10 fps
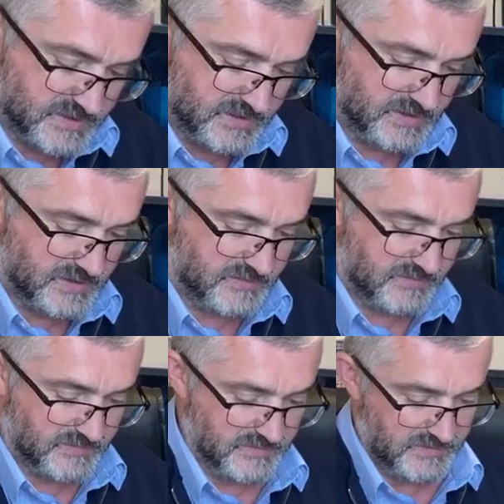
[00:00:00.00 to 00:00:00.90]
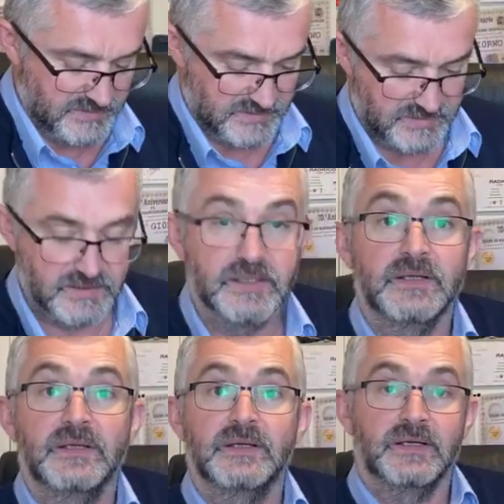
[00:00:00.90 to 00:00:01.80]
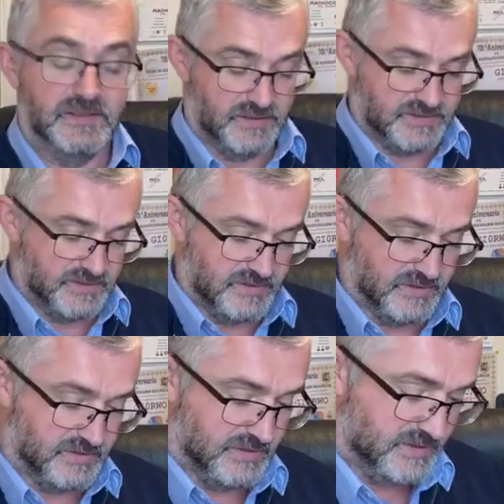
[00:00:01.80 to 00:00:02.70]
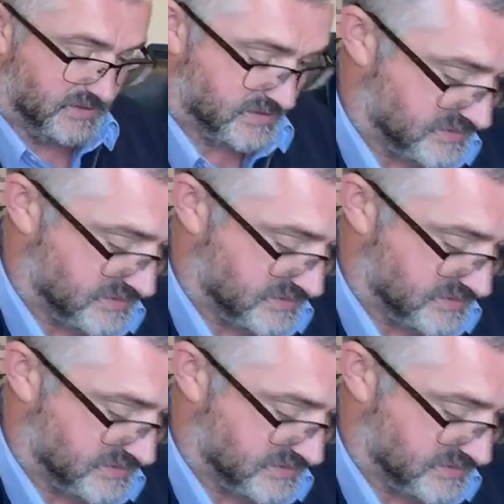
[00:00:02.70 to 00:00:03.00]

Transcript: send that through, and it's all gone. So,